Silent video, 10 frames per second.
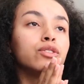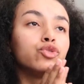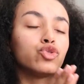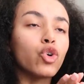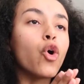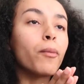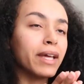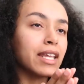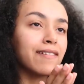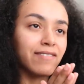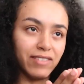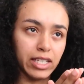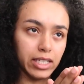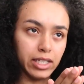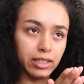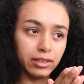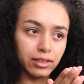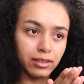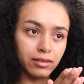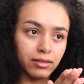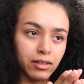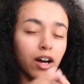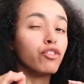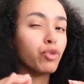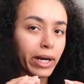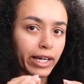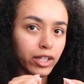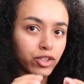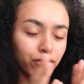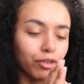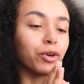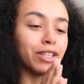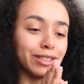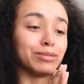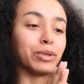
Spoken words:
so many feelings of rage for this